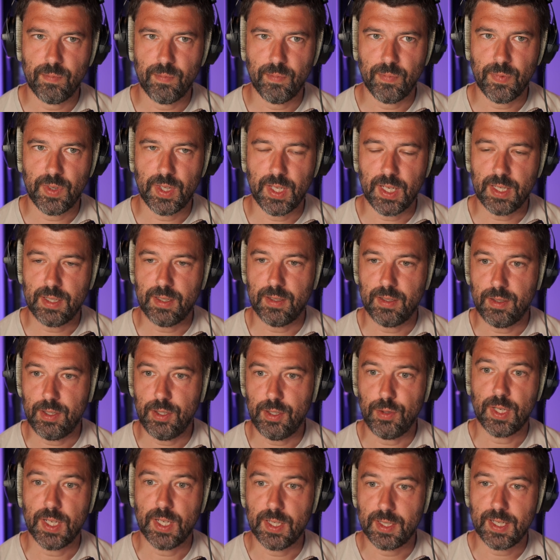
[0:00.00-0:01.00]
that
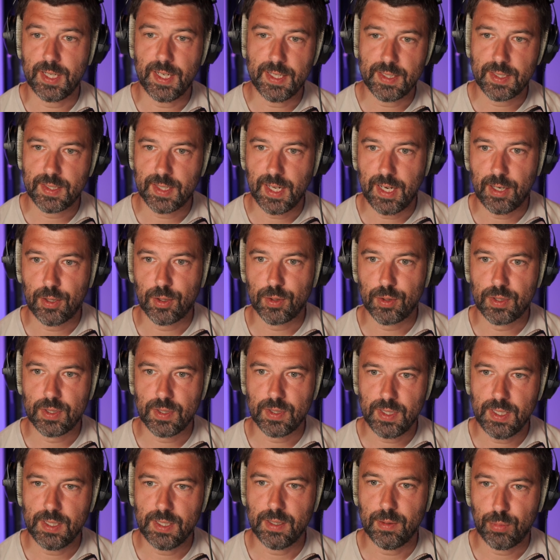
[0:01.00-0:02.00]
you can test out
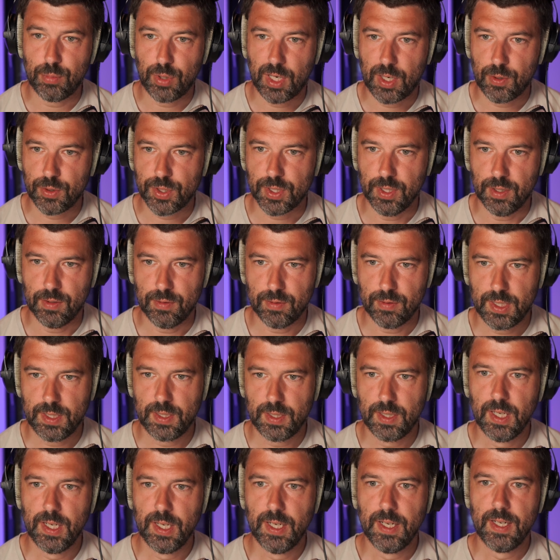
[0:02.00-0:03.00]
in a browser, right?
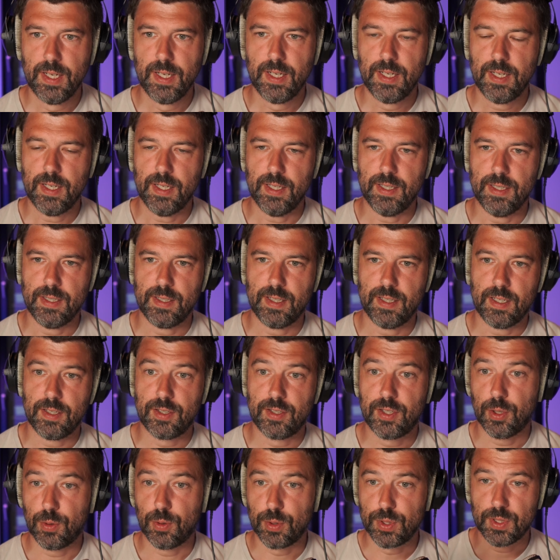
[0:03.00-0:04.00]
That
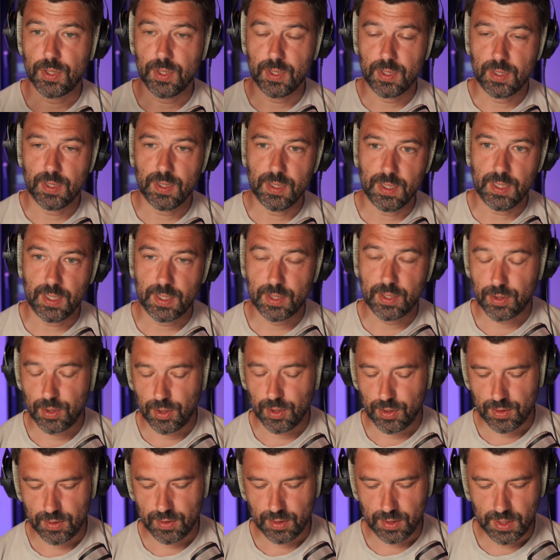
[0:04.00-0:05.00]
is hosted
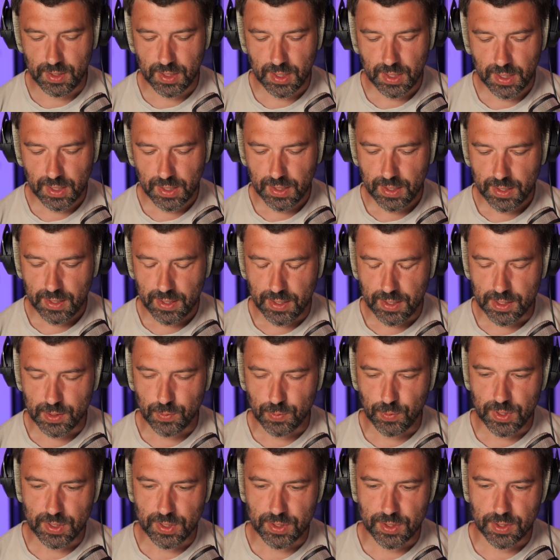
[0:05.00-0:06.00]
externally as
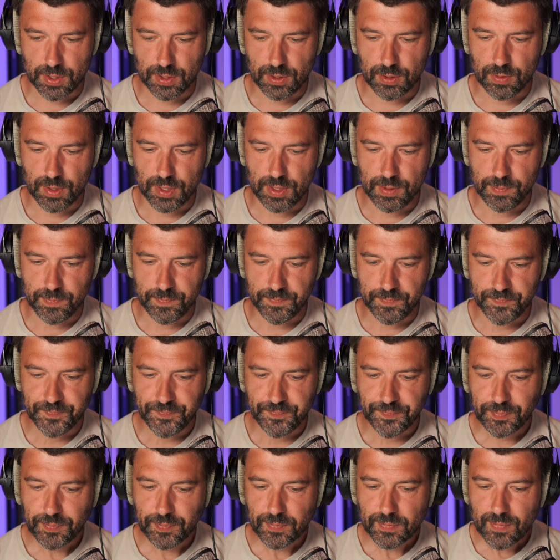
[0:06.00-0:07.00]
well. So
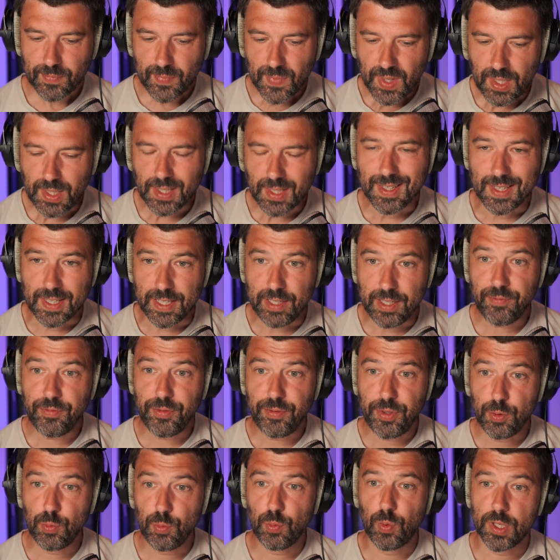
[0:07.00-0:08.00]
if
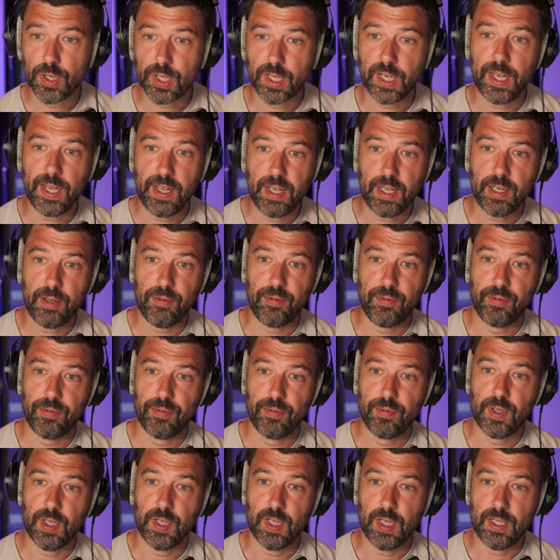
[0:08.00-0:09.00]
you want to
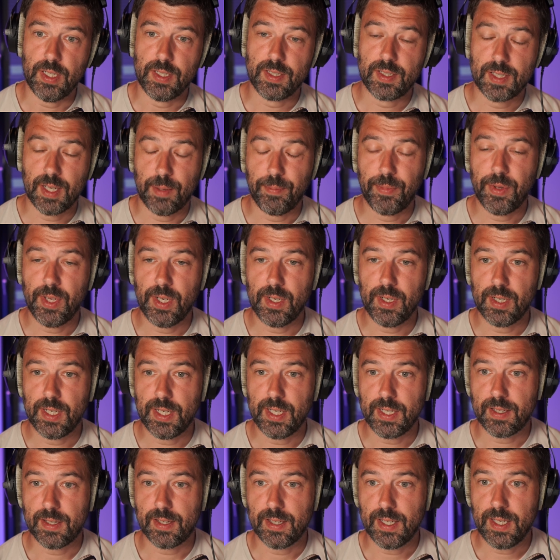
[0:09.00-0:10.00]
have something
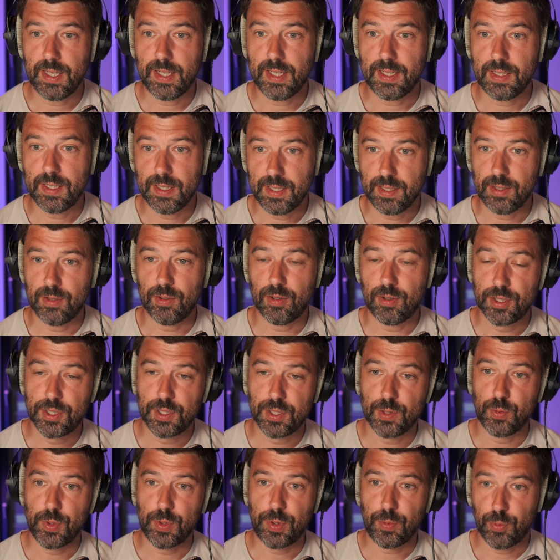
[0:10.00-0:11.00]
like that, and
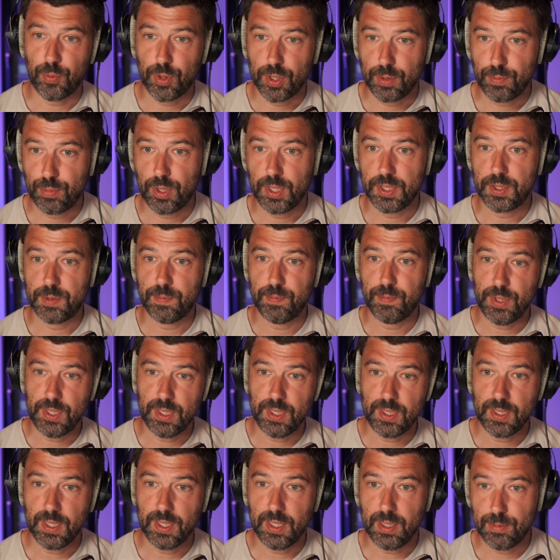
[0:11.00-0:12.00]
also with WordPress
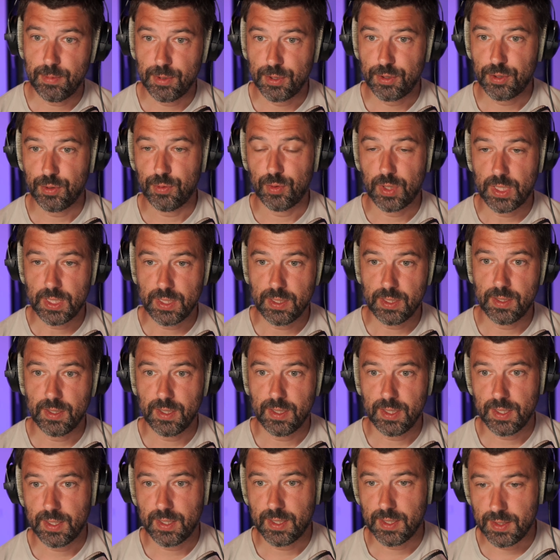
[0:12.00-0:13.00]
being able to run
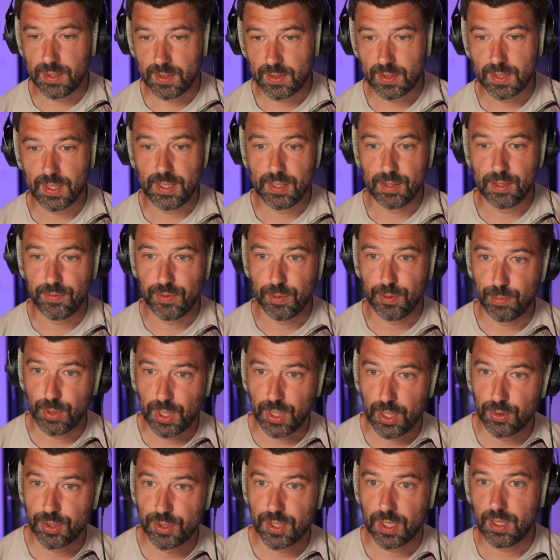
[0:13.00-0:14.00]
like inside of the
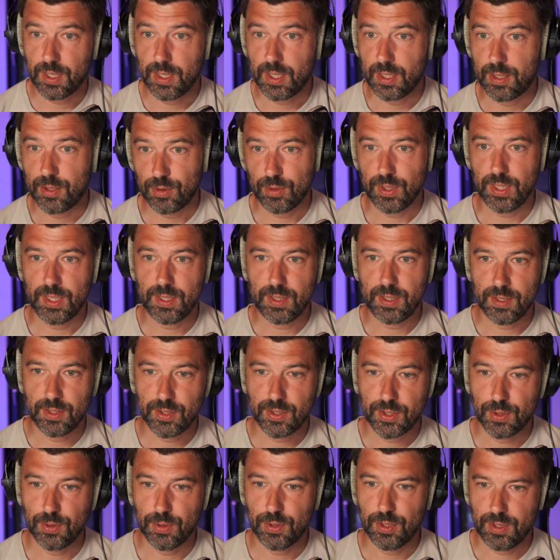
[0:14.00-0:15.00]
browser now and
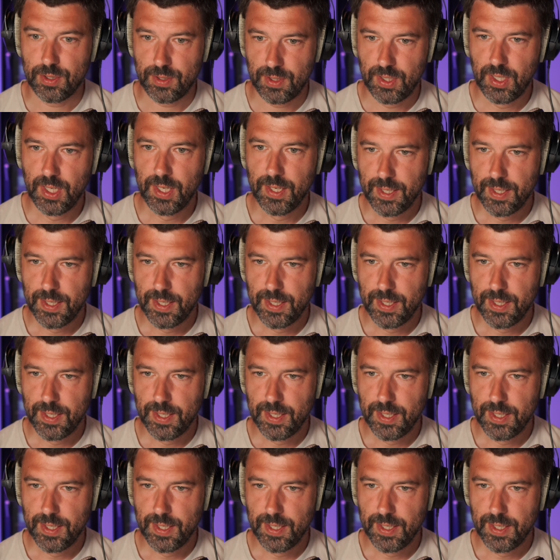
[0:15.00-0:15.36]
so on.